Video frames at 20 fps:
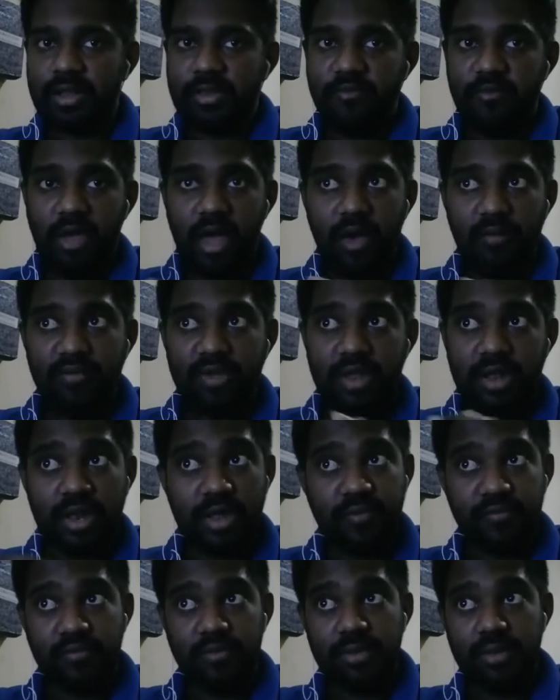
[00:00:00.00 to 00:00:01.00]
where we
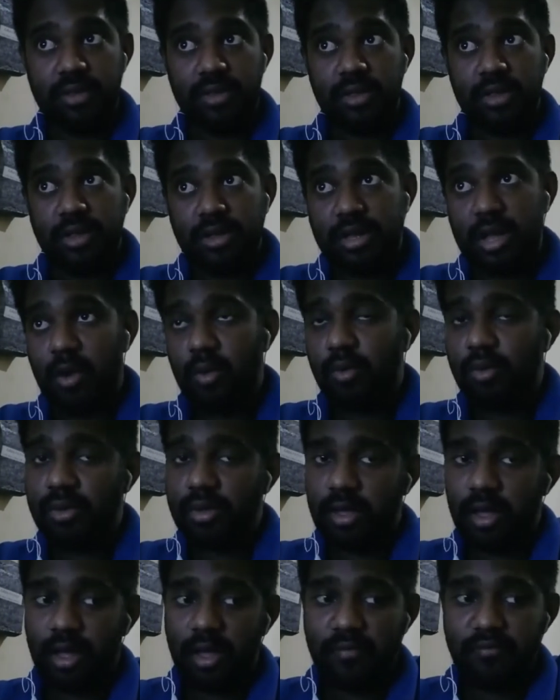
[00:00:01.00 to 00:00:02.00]
live. Now
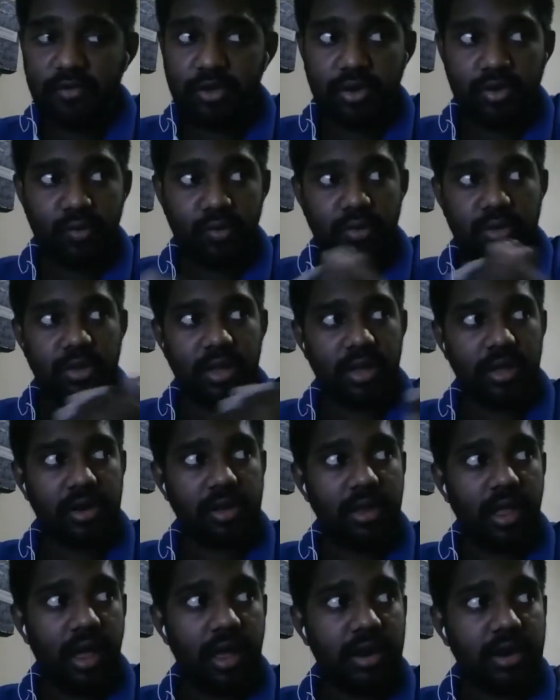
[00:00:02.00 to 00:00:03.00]
if you took
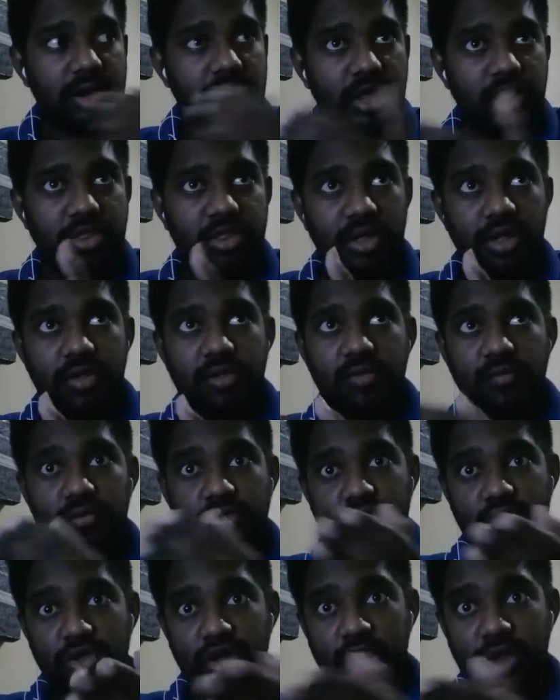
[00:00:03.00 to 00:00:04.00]
there are creatures
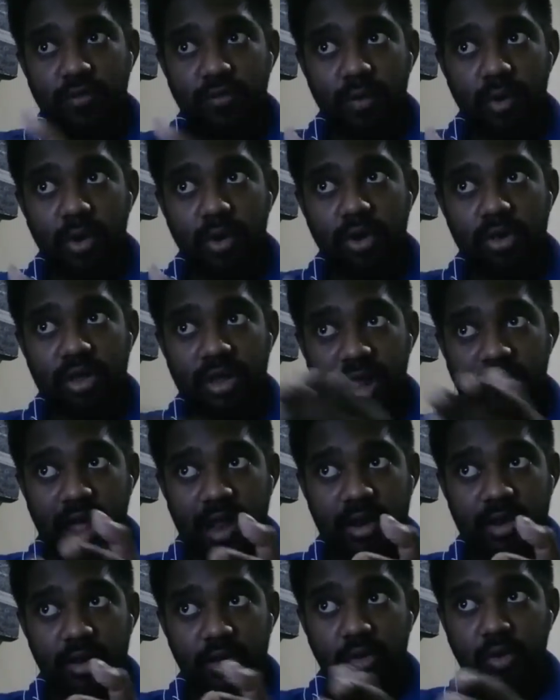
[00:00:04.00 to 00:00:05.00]
which live on the
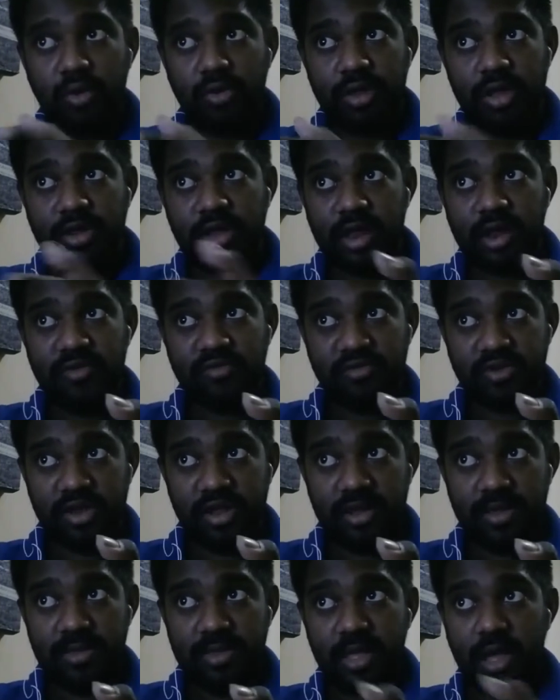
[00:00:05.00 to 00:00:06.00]
land or the
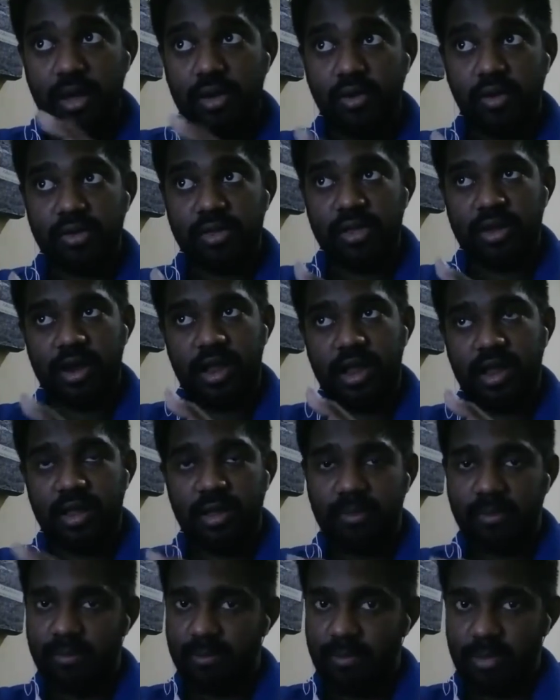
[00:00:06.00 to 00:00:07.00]
terrestrial, they are called the
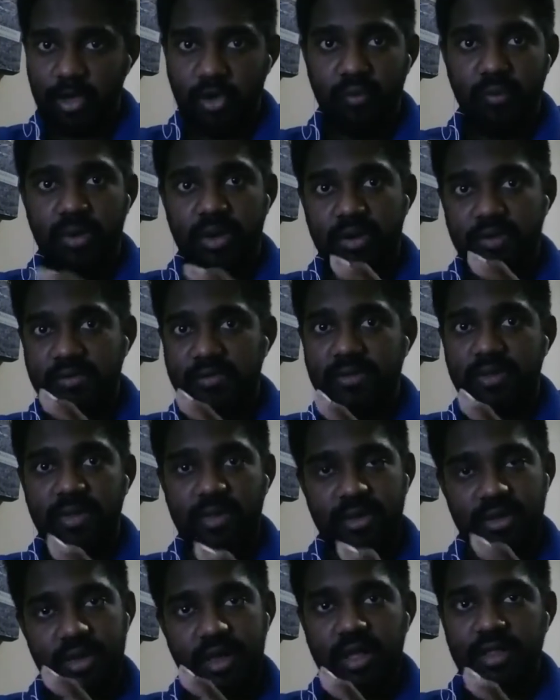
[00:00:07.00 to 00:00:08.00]
humans.
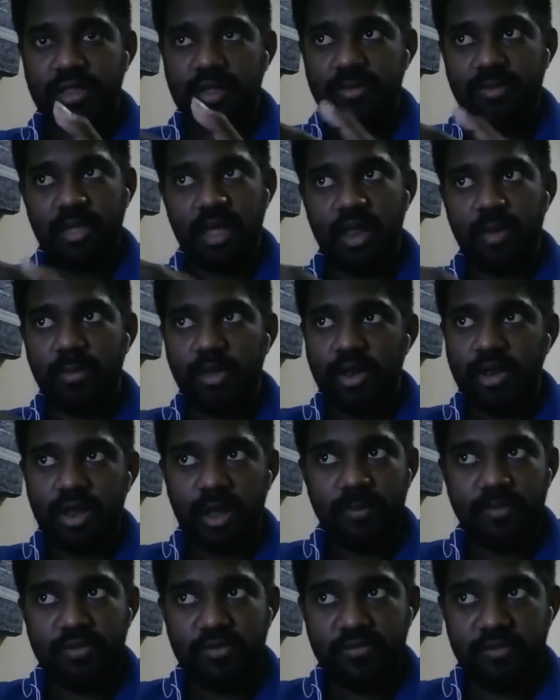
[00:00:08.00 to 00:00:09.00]
Like that, there are many
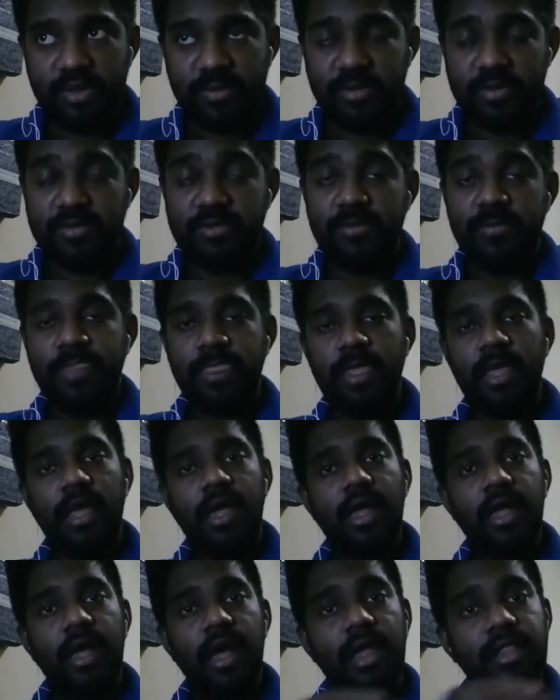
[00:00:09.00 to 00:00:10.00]
types of animals,
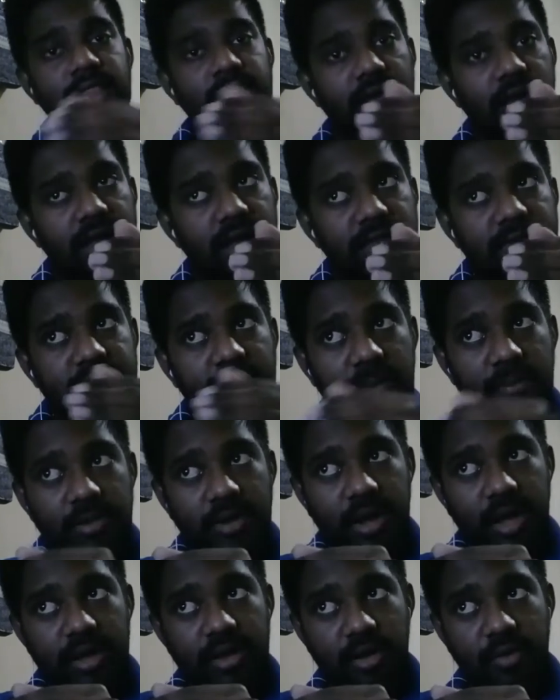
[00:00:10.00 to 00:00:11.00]
and there are some
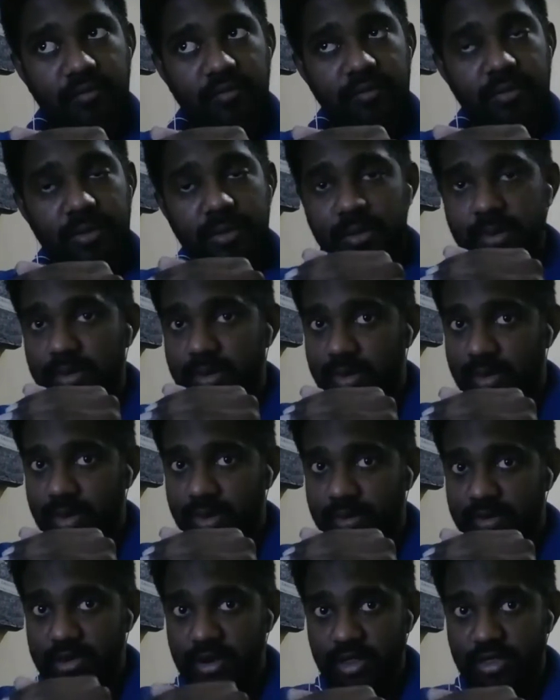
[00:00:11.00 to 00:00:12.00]
kind of
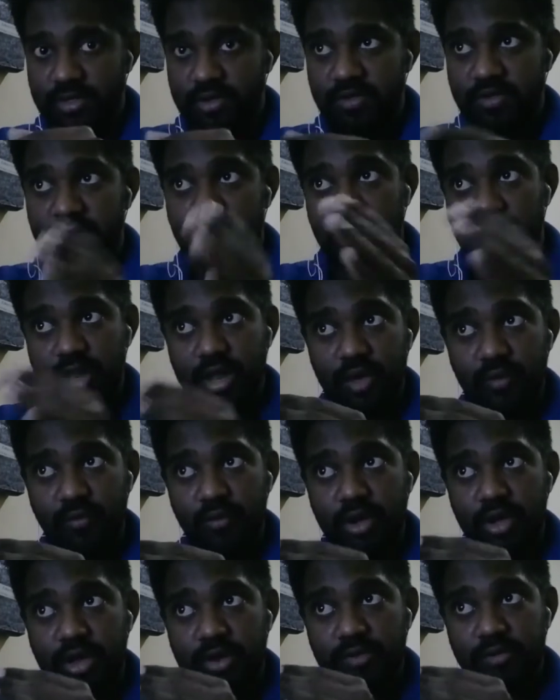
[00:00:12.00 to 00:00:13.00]
creatures that live
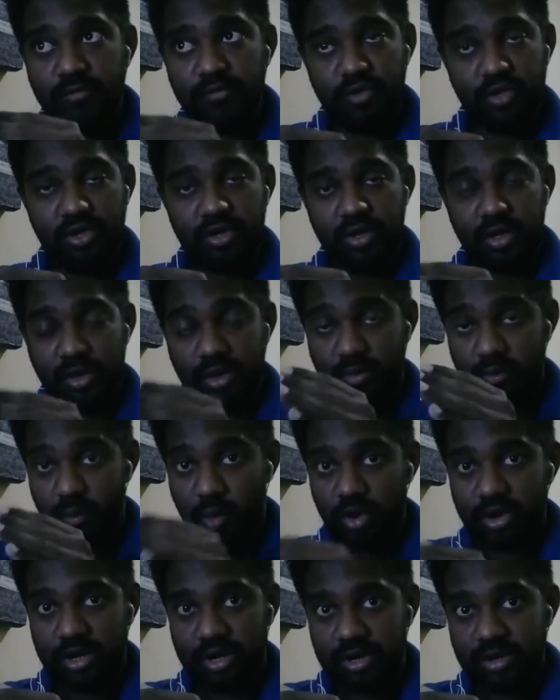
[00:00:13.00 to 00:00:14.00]
in
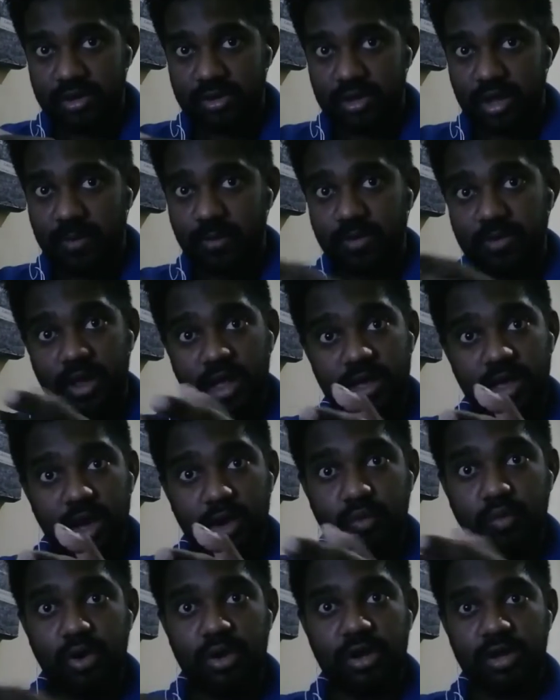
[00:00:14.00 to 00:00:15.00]
water. That means like
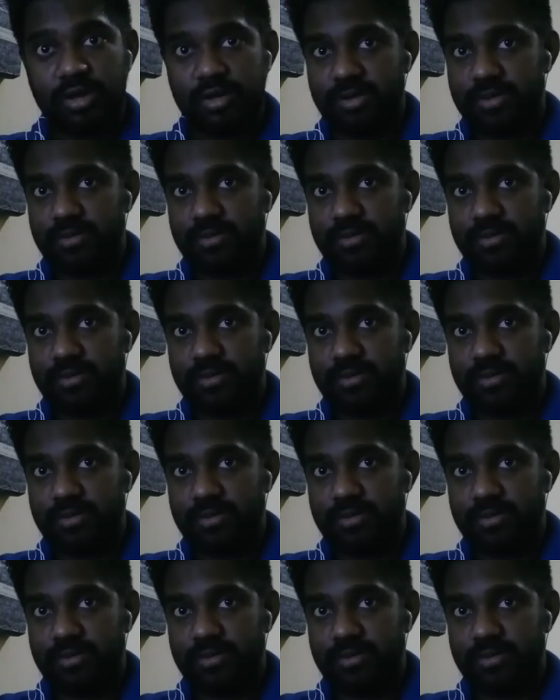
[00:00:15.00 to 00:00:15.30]
aquatic,